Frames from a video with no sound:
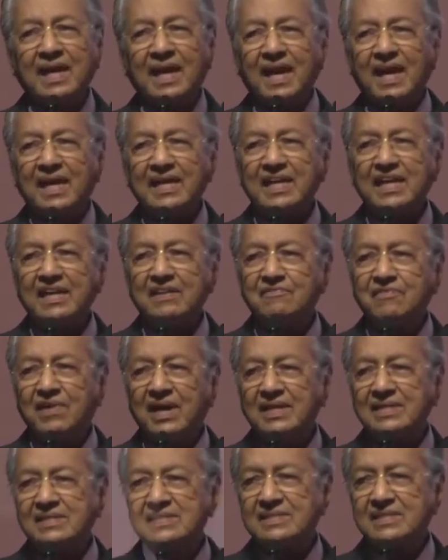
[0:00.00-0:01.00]
and
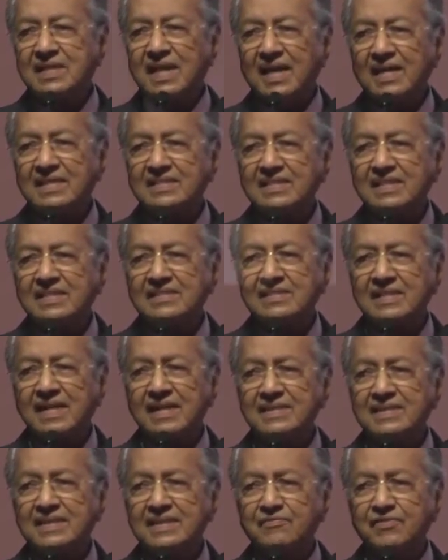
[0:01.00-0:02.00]
advanced as a
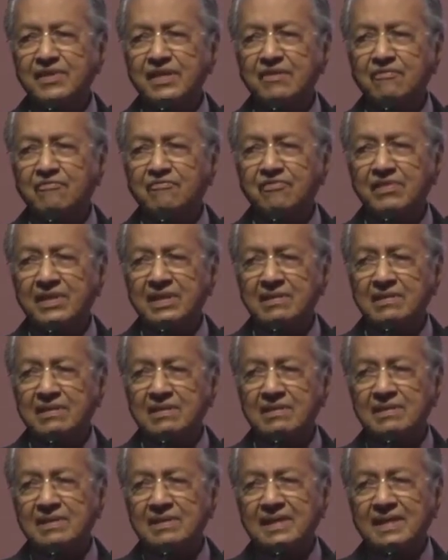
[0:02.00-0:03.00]
scientific
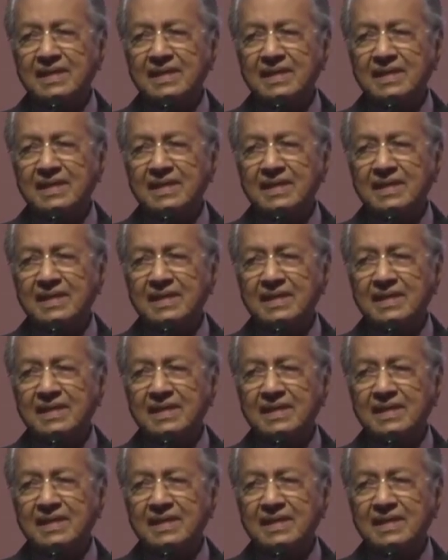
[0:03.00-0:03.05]
field